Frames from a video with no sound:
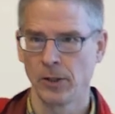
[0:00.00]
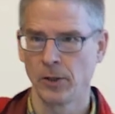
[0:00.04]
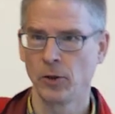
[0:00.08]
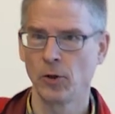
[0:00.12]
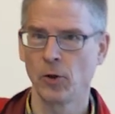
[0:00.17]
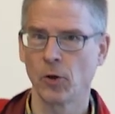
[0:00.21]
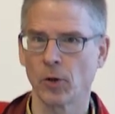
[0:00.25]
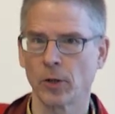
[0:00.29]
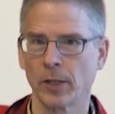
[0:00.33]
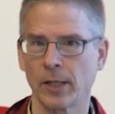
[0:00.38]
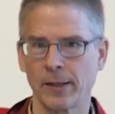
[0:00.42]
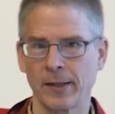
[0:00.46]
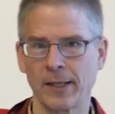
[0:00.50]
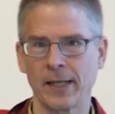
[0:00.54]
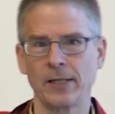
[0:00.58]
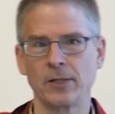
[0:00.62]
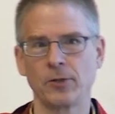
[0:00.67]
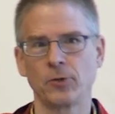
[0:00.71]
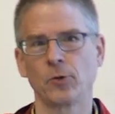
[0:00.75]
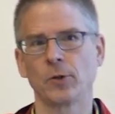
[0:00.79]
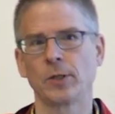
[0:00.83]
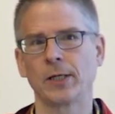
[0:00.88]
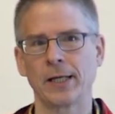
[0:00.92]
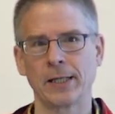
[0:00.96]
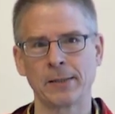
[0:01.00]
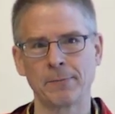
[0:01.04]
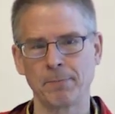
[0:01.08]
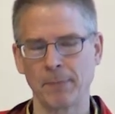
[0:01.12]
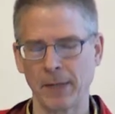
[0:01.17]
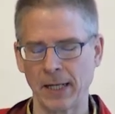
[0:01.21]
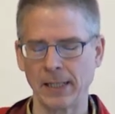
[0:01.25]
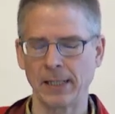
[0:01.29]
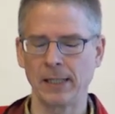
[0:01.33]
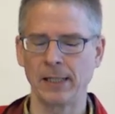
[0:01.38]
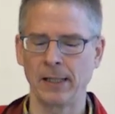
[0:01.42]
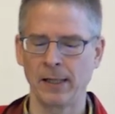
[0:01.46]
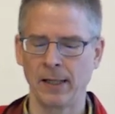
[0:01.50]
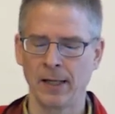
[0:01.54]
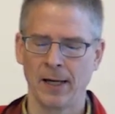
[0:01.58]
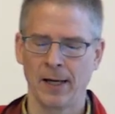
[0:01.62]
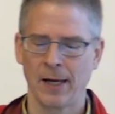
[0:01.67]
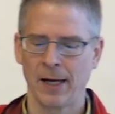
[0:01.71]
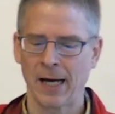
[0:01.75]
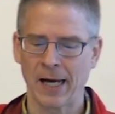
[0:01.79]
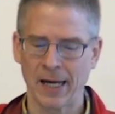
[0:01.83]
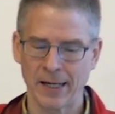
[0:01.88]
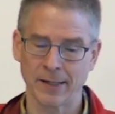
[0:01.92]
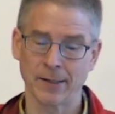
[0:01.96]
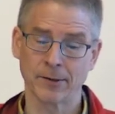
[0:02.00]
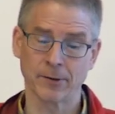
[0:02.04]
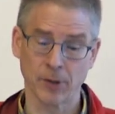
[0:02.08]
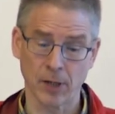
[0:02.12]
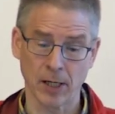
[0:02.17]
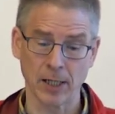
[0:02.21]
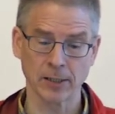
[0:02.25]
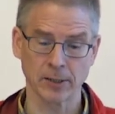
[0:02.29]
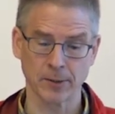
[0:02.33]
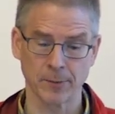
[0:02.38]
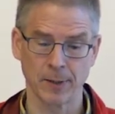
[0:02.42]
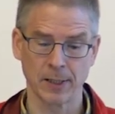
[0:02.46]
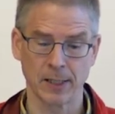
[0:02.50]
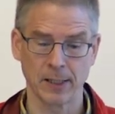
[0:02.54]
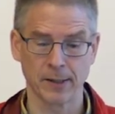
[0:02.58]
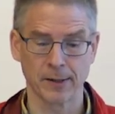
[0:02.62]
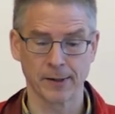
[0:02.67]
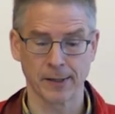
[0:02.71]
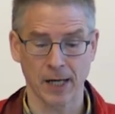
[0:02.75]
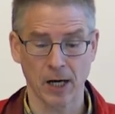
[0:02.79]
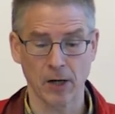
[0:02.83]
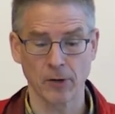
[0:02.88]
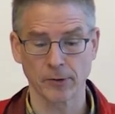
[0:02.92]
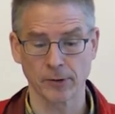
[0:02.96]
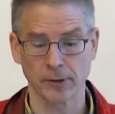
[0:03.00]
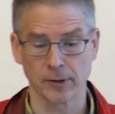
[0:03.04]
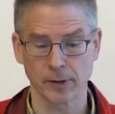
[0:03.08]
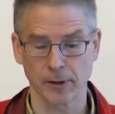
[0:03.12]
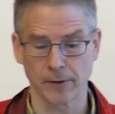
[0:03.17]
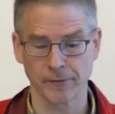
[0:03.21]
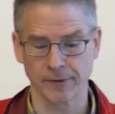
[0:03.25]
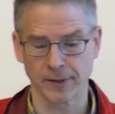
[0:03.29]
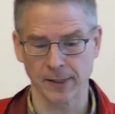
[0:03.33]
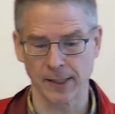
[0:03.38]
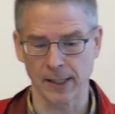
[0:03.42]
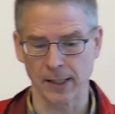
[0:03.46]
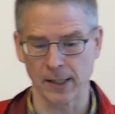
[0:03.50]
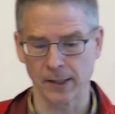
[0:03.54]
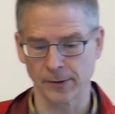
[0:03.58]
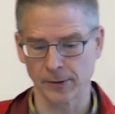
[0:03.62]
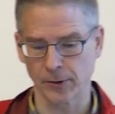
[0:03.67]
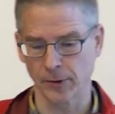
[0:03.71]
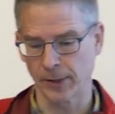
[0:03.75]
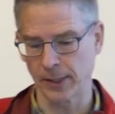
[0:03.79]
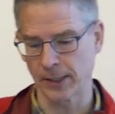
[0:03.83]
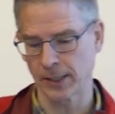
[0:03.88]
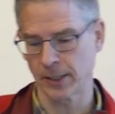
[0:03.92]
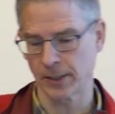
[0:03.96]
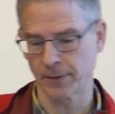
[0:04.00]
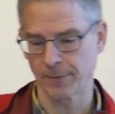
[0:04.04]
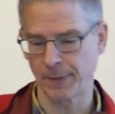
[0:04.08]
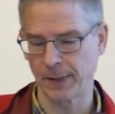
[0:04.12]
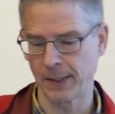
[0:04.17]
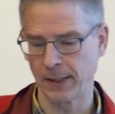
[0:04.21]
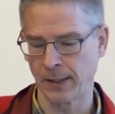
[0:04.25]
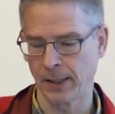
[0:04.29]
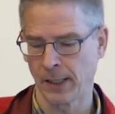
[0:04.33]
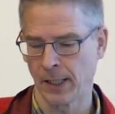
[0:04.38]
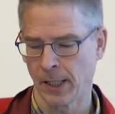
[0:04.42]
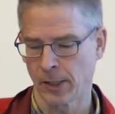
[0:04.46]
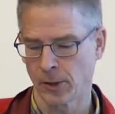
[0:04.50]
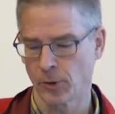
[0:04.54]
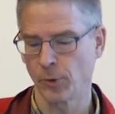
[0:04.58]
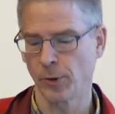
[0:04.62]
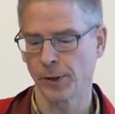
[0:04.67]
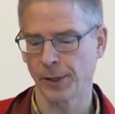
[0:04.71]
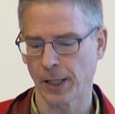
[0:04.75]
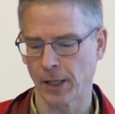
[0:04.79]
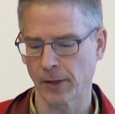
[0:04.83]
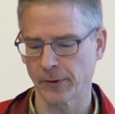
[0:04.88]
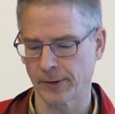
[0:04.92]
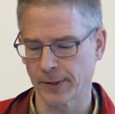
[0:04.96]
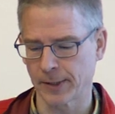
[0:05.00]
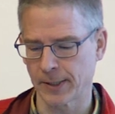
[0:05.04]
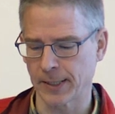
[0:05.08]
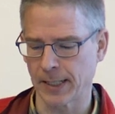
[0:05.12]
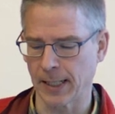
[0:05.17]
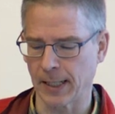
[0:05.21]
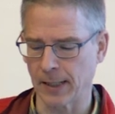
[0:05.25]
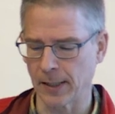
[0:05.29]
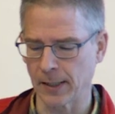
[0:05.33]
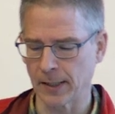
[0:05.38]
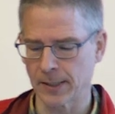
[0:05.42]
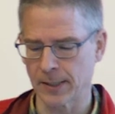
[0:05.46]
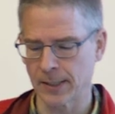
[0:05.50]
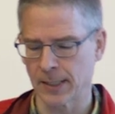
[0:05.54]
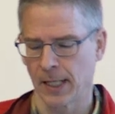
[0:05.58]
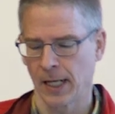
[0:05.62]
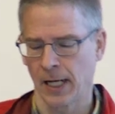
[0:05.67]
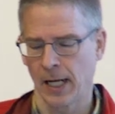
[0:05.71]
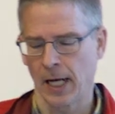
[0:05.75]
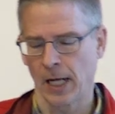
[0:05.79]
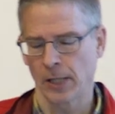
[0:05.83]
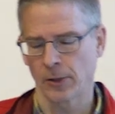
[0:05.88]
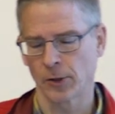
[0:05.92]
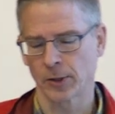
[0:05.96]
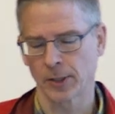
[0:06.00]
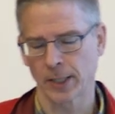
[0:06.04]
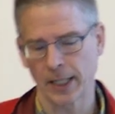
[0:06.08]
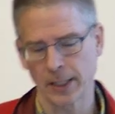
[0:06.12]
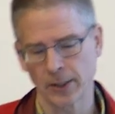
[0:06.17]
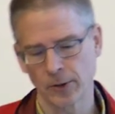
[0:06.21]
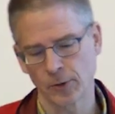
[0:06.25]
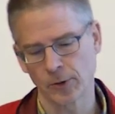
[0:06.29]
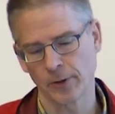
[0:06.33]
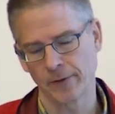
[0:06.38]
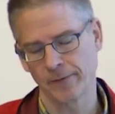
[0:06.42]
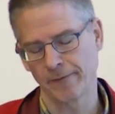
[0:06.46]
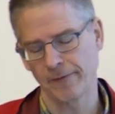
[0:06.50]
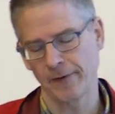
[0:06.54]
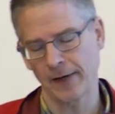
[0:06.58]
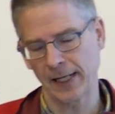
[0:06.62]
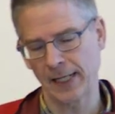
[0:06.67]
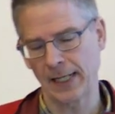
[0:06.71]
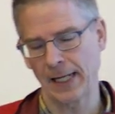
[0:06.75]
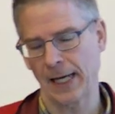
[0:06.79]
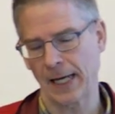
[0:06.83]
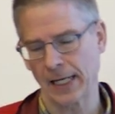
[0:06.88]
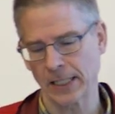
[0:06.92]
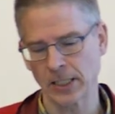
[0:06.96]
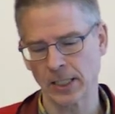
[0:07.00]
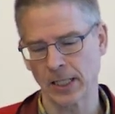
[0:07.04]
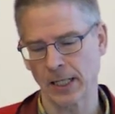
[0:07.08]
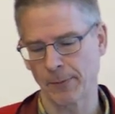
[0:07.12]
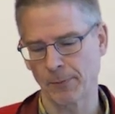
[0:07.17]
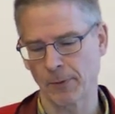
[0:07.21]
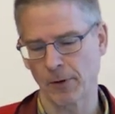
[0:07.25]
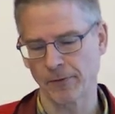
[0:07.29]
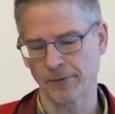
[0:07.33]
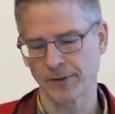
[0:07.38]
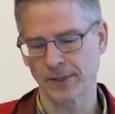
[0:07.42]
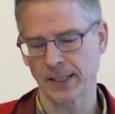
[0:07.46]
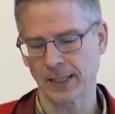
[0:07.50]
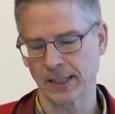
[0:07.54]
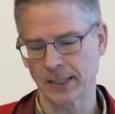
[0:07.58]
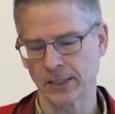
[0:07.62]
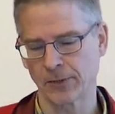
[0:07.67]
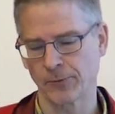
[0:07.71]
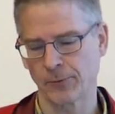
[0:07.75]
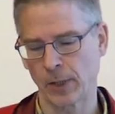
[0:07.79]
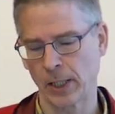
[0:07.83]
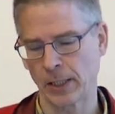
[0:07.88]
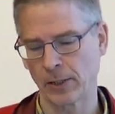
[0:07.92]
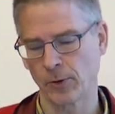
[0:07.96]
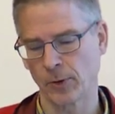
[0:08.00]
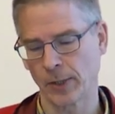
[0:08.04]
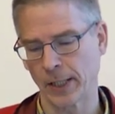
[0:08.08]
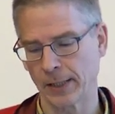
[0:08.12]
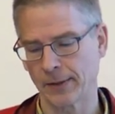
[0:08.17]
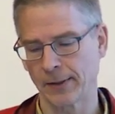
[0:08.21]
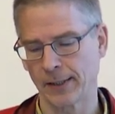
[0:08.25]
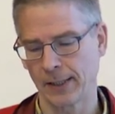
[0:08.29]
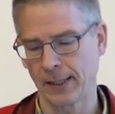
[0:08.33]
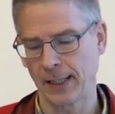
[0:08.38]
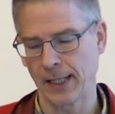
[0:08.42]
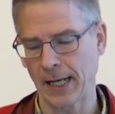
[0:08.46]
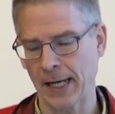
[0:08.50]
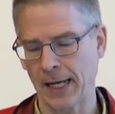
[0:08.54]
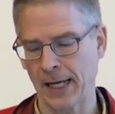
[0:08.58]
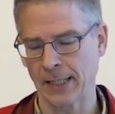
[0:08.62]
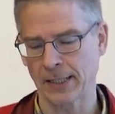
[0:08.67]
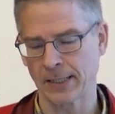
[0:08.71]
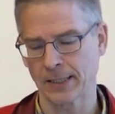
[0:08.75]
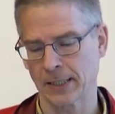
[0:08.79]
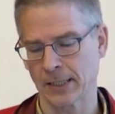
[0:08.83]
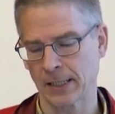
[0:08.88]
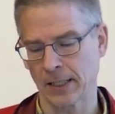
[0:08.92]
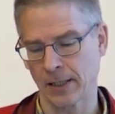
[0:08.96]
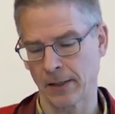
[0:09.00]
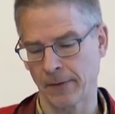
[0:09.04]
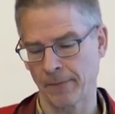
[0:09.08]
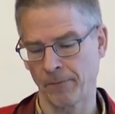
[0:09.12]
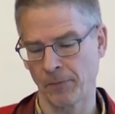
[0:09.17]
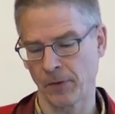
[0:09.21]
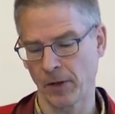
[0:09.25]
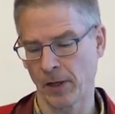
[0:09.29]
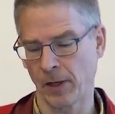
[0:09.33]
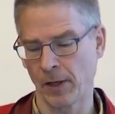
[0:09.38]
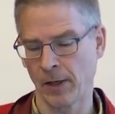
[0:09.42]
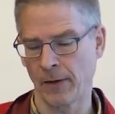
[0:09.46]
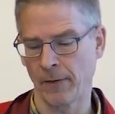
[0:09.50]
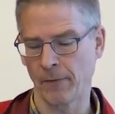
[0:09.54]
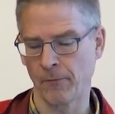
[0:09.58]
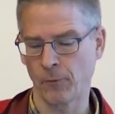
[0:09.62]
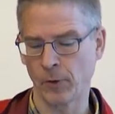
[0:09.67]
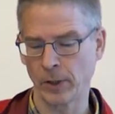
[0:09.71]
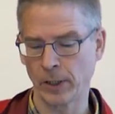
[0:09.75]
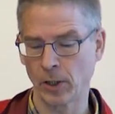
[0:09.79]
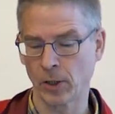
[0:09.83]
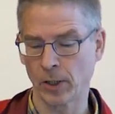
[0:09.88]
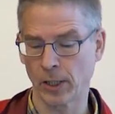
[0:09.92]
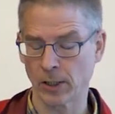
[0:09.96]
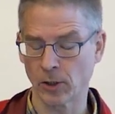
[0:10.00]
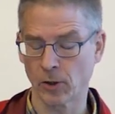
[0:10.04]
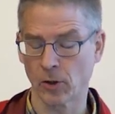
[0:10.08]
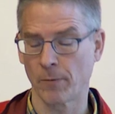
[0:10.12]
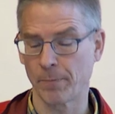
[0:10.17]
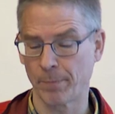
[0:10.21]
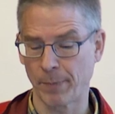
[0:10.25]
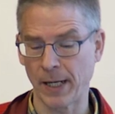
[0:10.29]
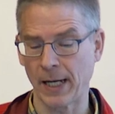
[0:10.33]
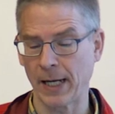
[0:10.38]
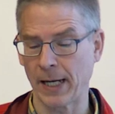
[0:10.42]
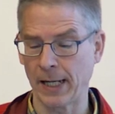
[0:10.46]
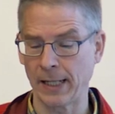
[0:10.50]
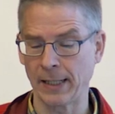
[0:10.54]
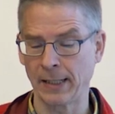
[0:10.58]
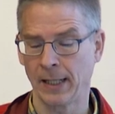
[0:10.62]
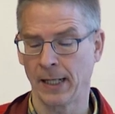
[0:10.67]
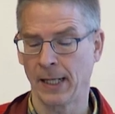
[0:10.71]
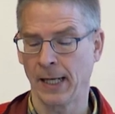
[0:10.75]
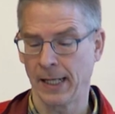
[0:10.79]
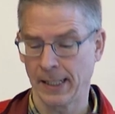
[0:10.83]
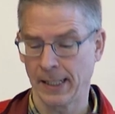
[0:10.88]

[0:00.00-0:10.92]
neuron and then do it at many hundreds or ultimately thousands of cells. So this has been 2,000 cells to try to do it in very large number of cells where you get the answer um, uh, where you can combine,